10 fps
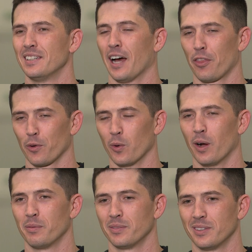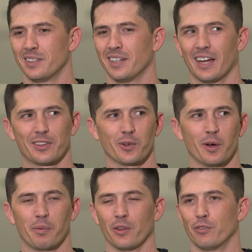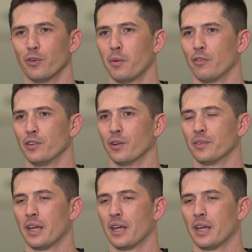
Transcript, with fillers: I threw up. I threw up on the football field.